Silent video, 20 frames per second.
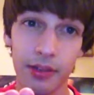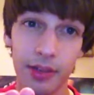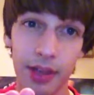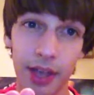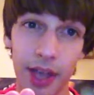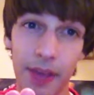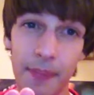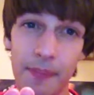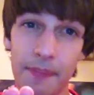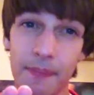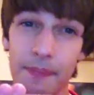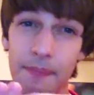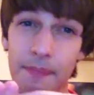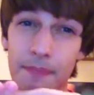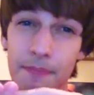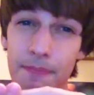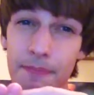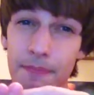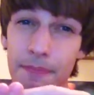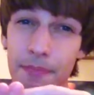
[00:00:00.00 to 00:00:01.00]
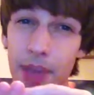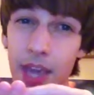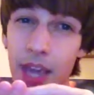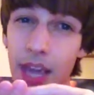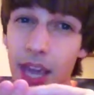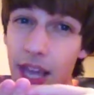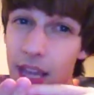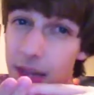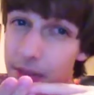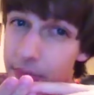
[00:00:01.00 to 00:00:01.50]
and
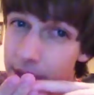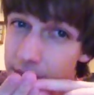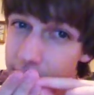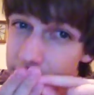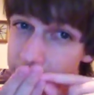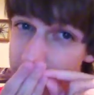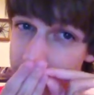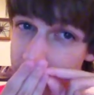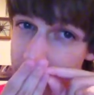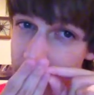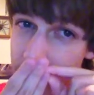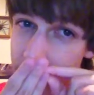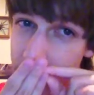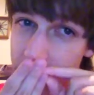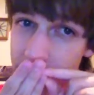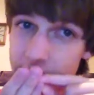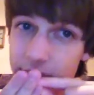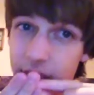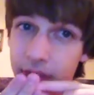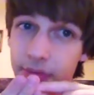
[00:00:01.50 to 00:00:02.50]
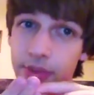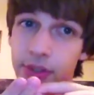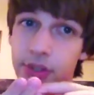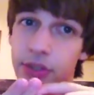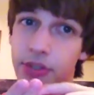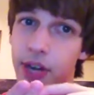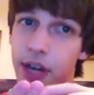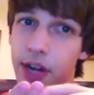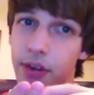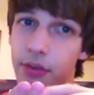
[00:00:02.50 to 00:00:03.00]
maybe to a certain extent with
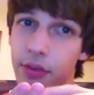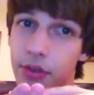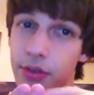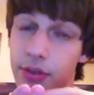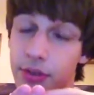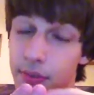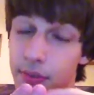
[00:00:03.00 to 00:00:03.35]
Dragon Rose,